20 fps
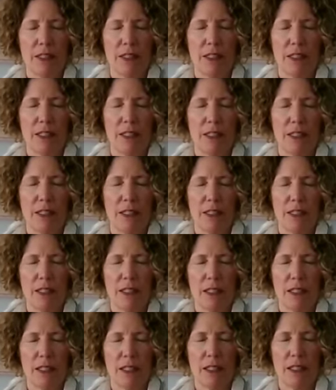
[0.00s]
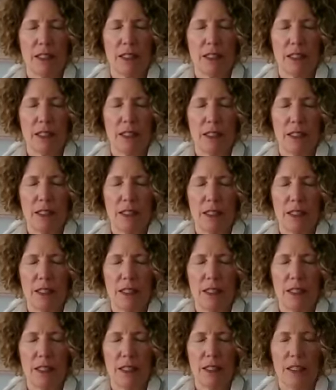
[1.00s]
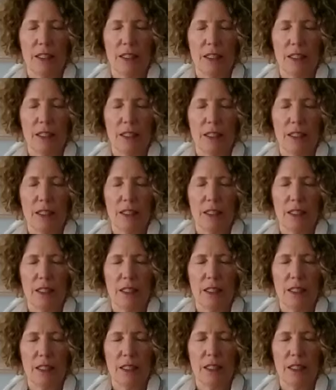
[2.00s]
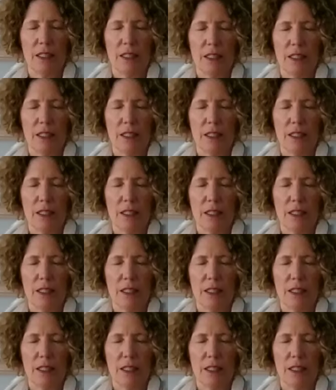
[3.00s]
Nobody speaks.